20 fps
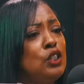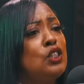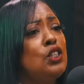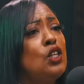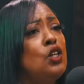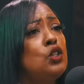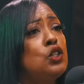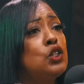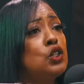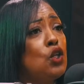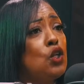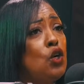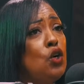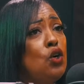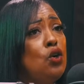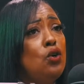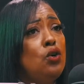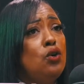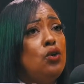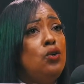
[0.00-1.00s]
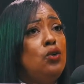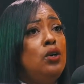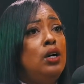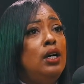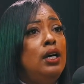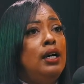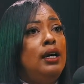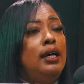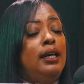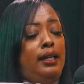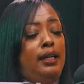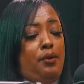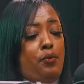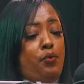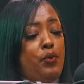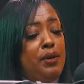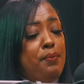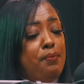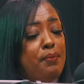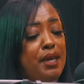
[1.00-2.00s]
So school.
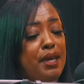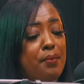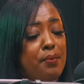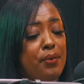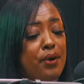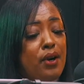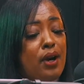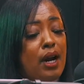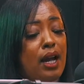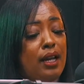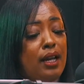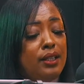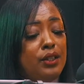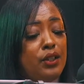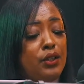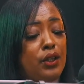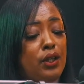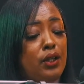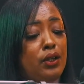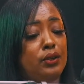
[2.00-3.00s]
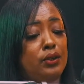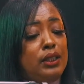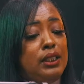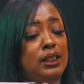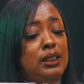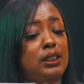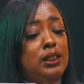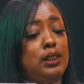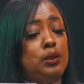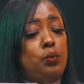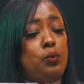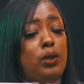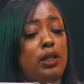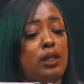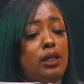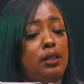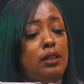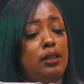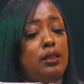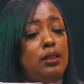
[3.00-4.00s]
Remember, you know, this is
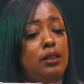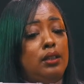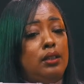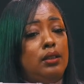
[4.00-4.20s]
what